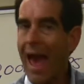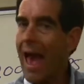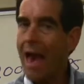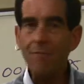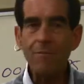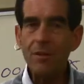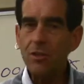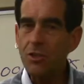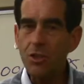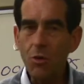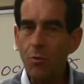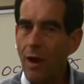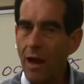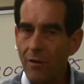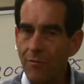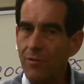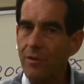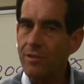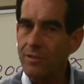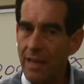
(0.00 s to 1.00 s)
Haven't you
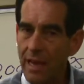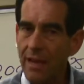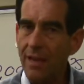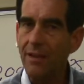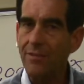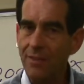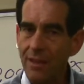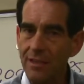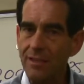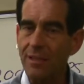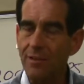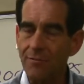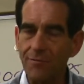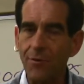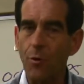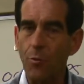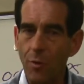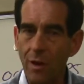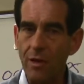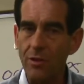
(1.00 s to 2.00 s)
ever taken the
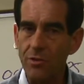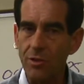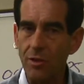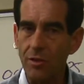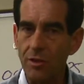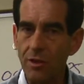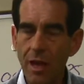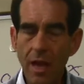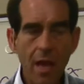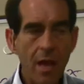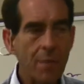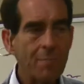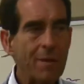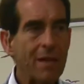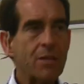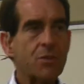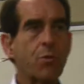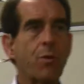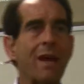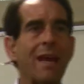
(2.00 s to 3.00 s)
differential
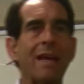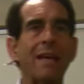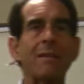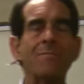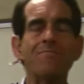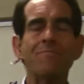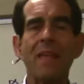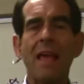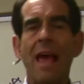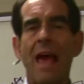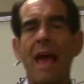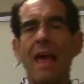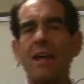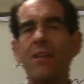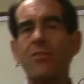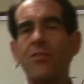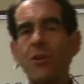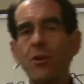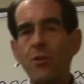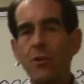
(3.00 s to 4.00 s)
between a
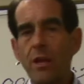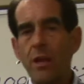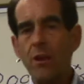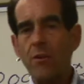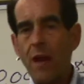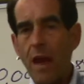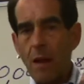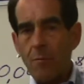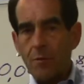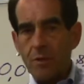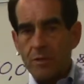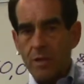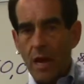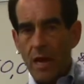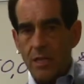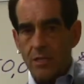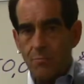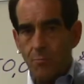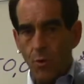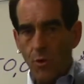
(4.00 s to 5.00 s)
30 year
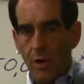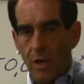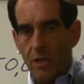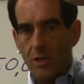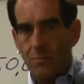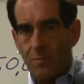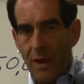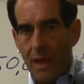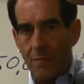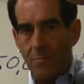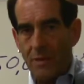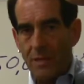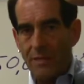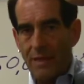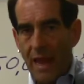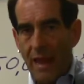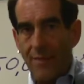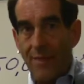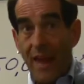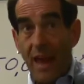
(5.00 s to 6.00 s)
amortized mortgage payment
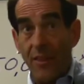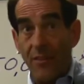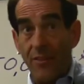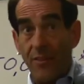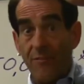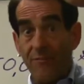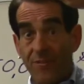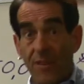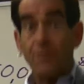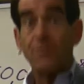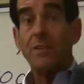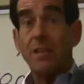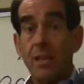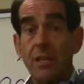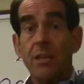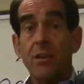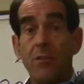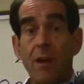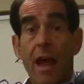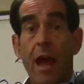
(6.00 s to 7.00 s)
and that
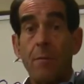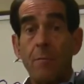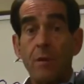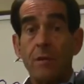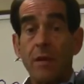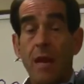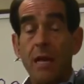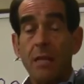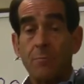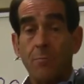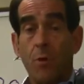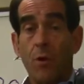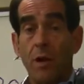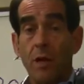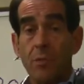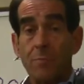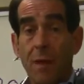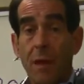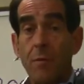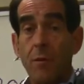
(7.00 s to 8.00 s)
15 year amortized
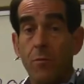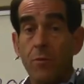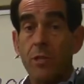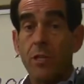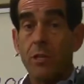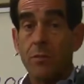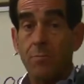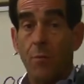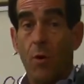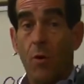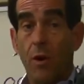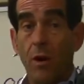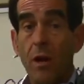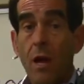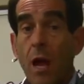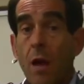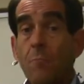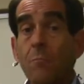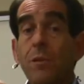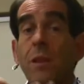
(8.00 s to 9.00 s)
mortgage payment, which is more,
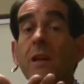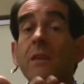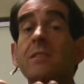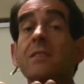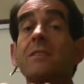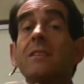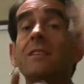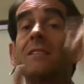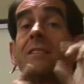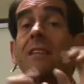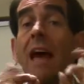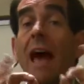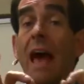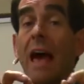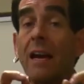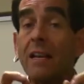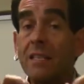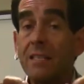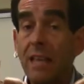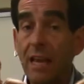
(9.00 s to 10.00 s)
plus the
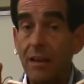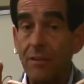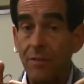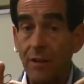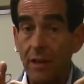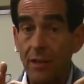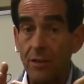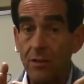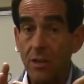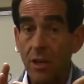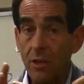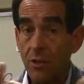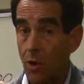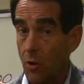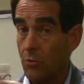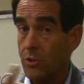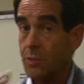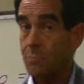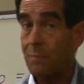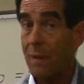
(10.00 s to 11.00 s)
tax savings?
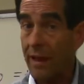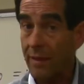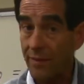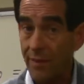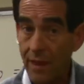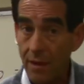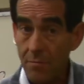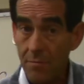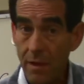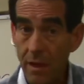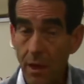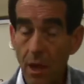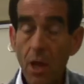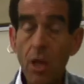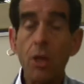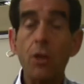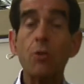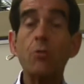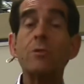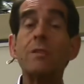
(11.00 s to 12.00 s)
Don't spend them
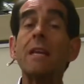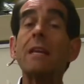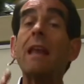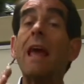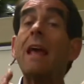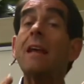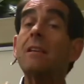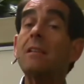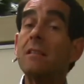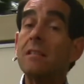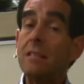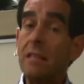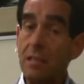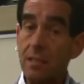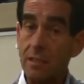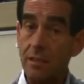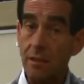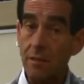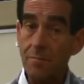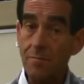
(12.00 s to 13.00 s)
using a
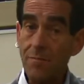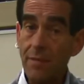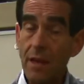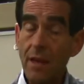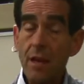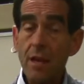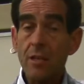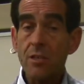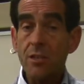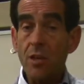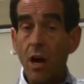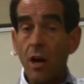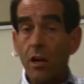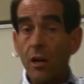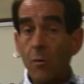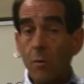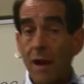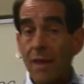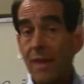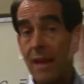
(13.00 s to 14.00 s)
system. Sock
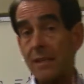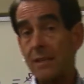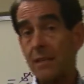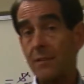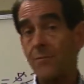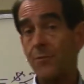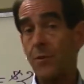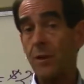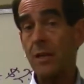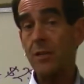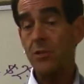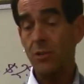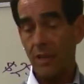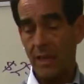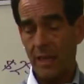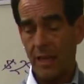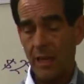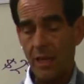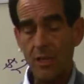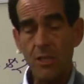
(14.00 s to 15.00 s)
away that differential
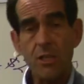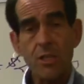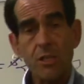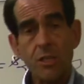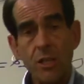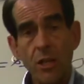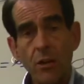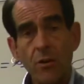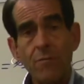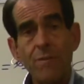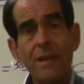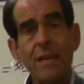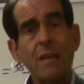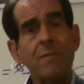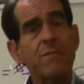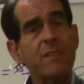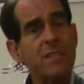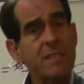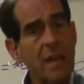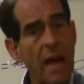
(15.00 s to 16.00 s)
in a
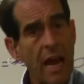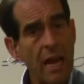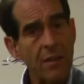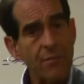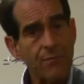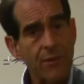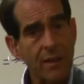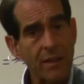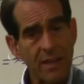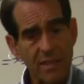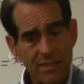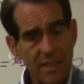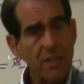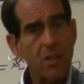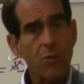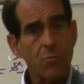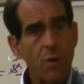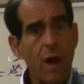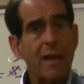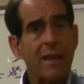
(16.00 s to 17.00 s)
conservative side fund, let's say
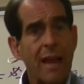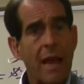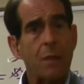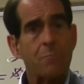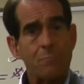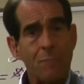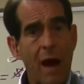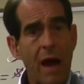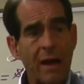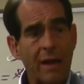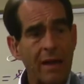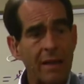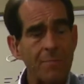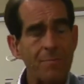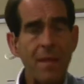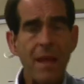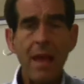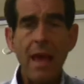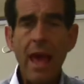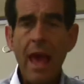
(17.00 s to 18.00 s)
your right hand
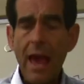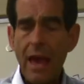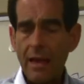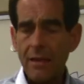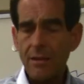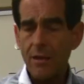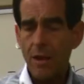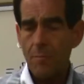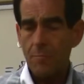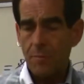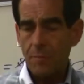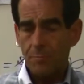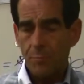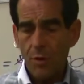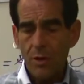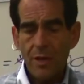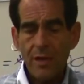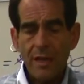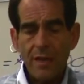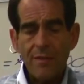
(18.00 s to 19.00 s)
pocket, and
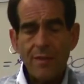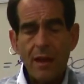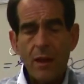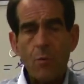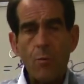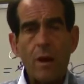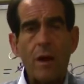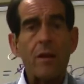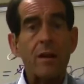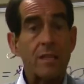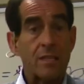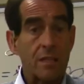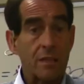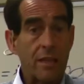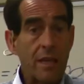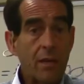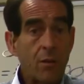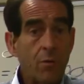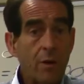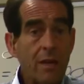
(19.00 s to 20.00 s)
Put it in there where it's
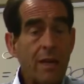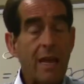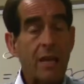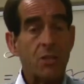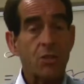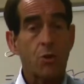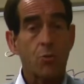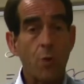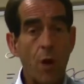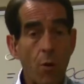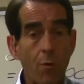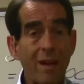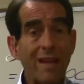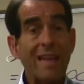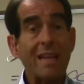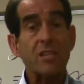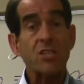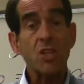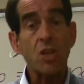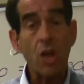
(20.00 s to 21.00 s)
liquid, it's growing,
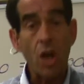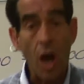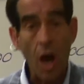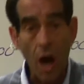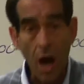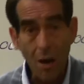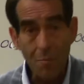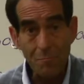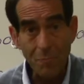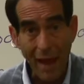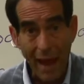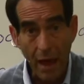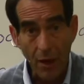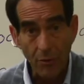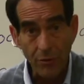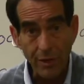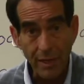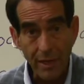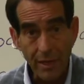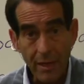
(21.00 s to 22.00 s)
it's
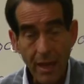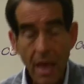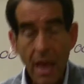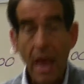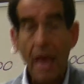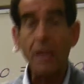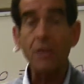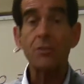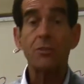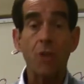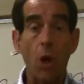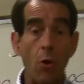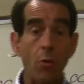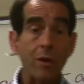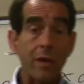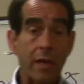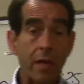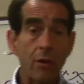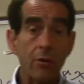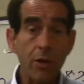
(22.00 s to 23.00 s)
compounding, and
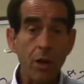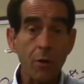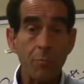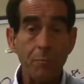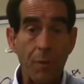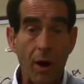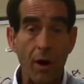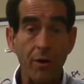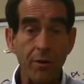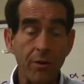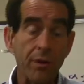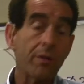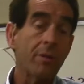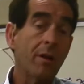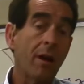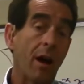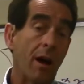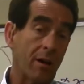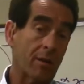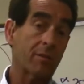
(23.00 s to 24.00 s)
don't kill your partner,
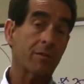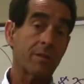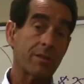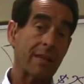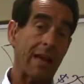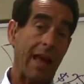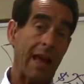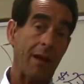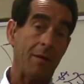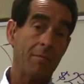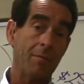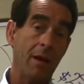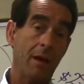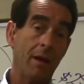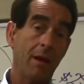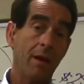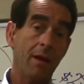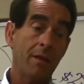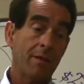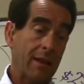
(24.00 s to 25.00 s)
Uncle Sam,
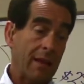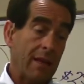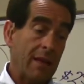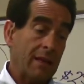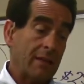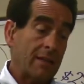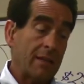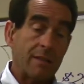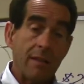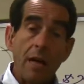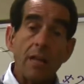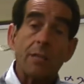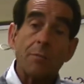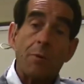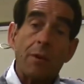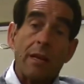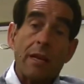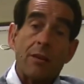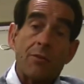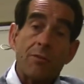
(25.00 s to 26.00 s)
the
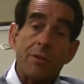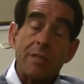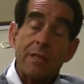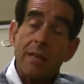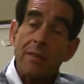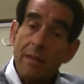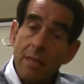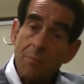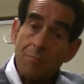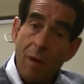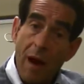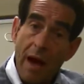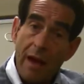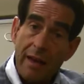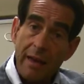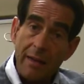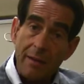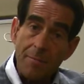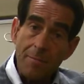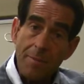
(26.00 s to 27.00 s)
deductible interest in this
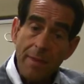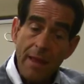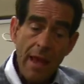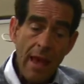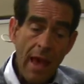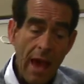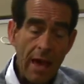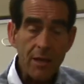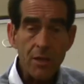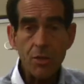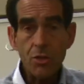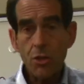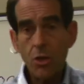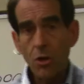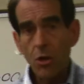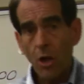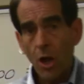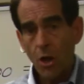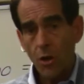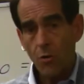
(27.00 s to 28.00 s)
pocket. And as
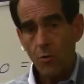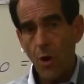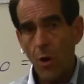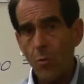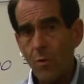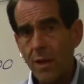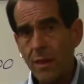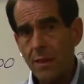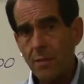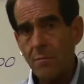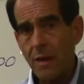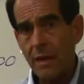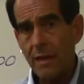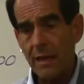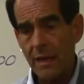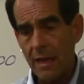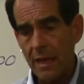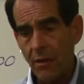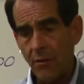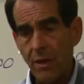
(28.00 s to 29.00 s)
you're growing the
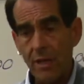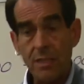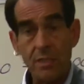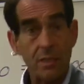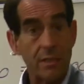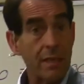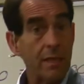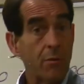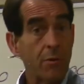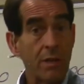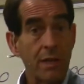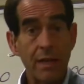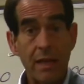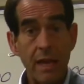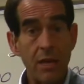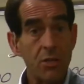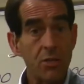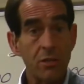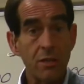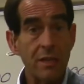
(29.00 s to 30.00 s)
money here, it's liquid in
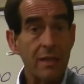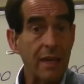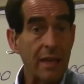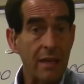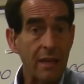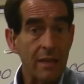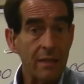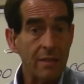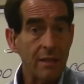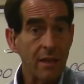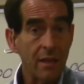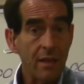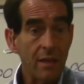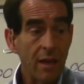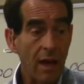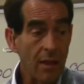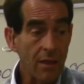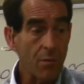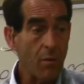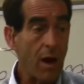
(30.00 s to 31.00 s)
case you need it.
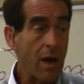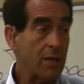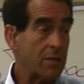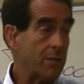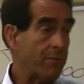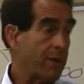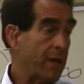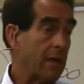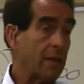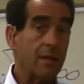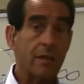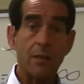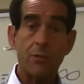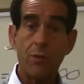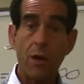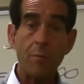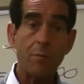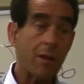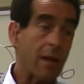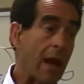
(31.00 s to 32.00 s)
Otherwise, if you get into
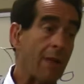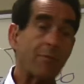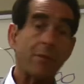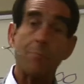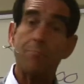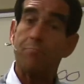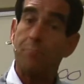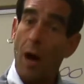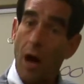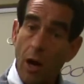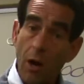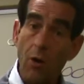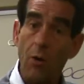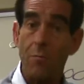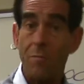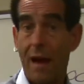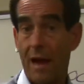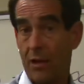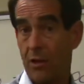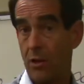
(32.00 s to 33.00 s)
trouble, you have to borrow
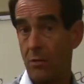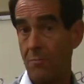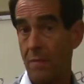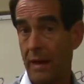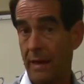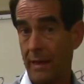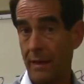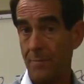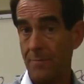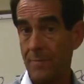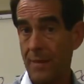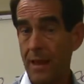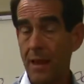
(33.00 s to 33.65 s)
back your money.